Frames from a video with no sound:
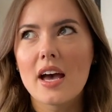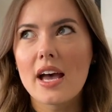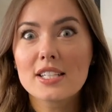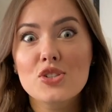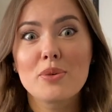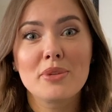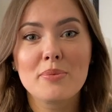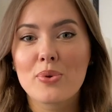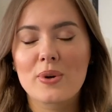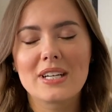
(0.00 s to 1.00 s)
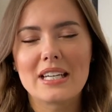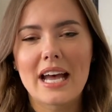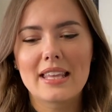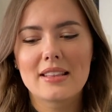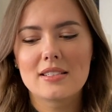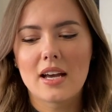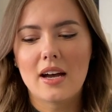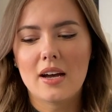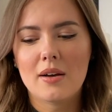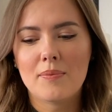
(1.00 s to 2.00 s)
extremely important
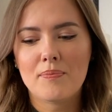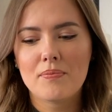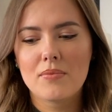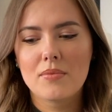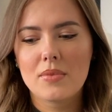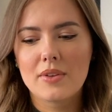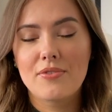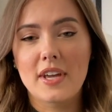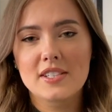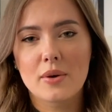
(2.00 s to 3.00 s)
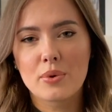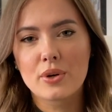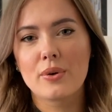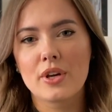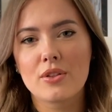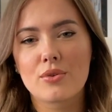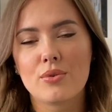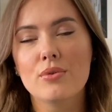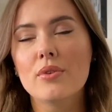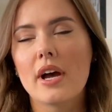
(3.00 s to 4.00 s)
at the phase that we're going
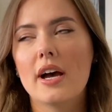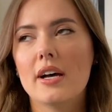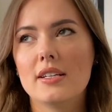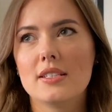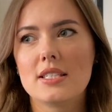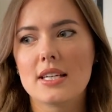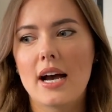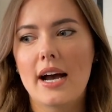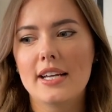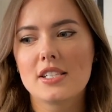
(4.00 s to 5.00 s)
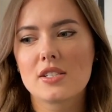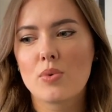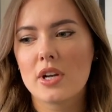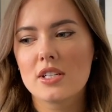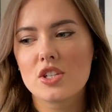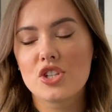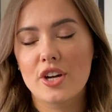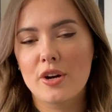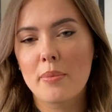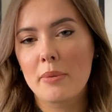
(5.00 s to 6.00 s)
through. And I just wanted to
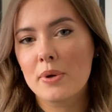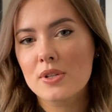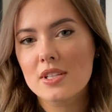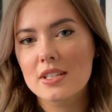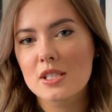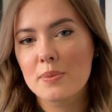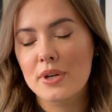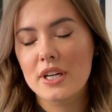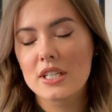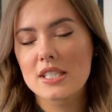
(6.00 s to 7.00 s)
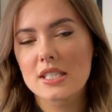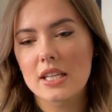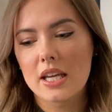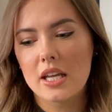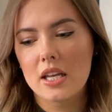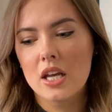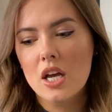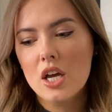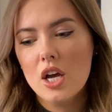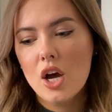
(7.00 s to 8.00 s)
share my personal experience in
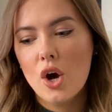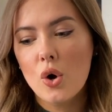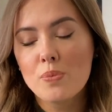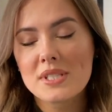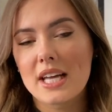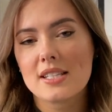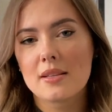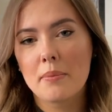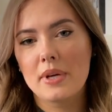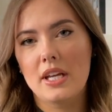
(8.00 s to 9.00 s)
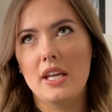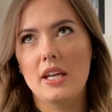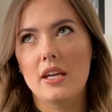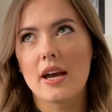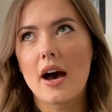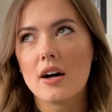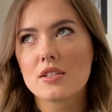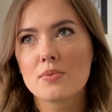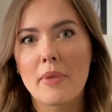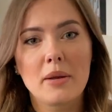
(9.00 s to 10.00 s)
hopes that somebody
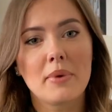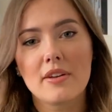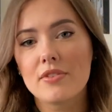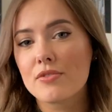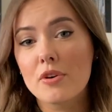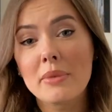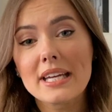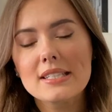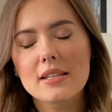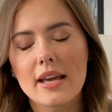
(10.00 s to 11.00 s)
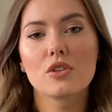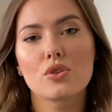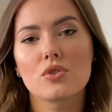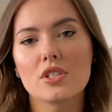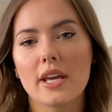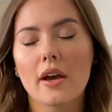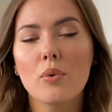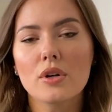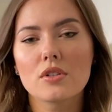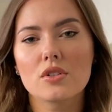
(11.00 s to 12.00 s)
else might benefit from it. So today I
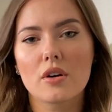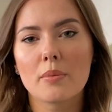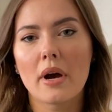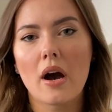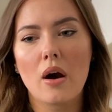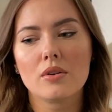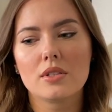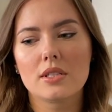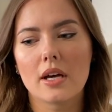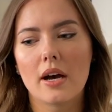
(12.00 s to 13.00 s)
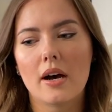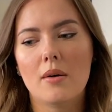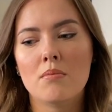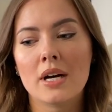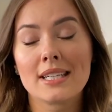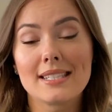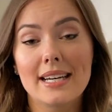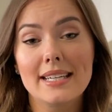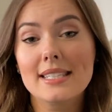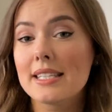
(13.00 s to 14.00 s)
want to talk about
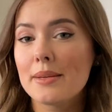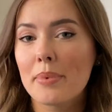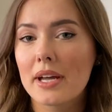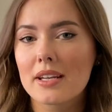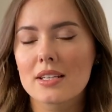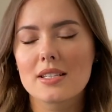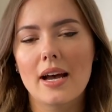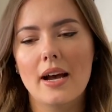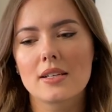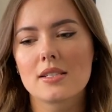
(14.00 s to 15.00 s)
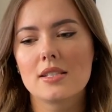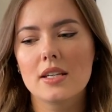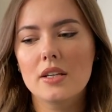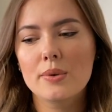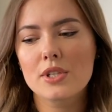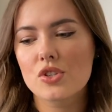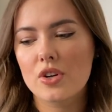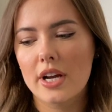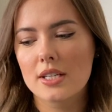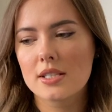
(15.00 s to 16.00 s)
anxiety, panic attacks, dealing with
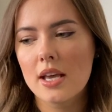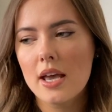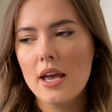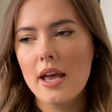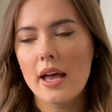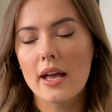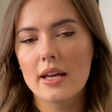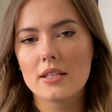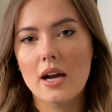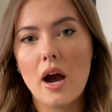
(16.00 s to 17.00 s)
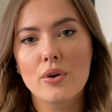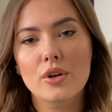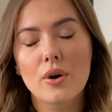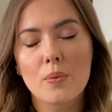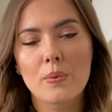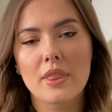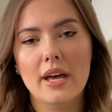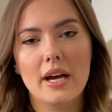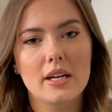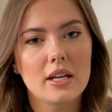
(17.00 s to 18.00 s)
stress, and how to cope with
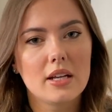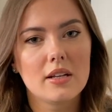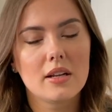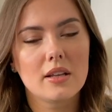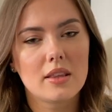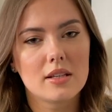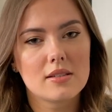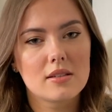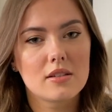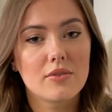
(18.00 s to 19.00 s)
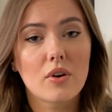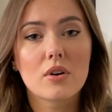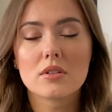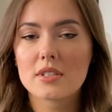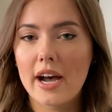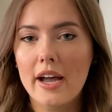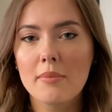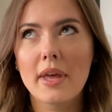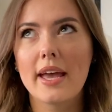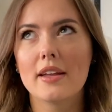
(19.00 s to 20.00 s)
that in this difficult
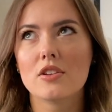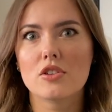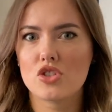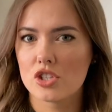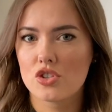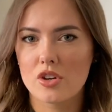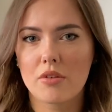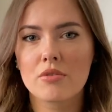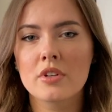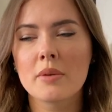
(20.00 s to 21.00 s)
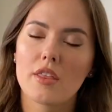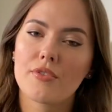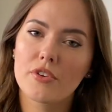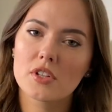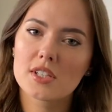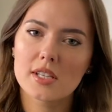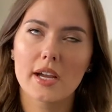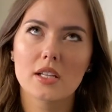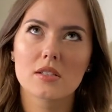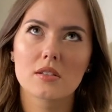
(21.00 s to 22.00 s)
time, and just generally. The first
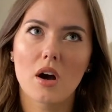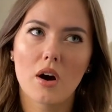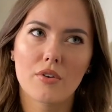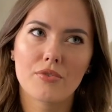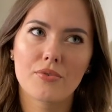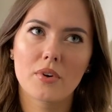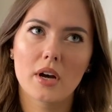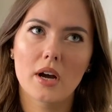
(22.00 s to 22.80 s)
signs of,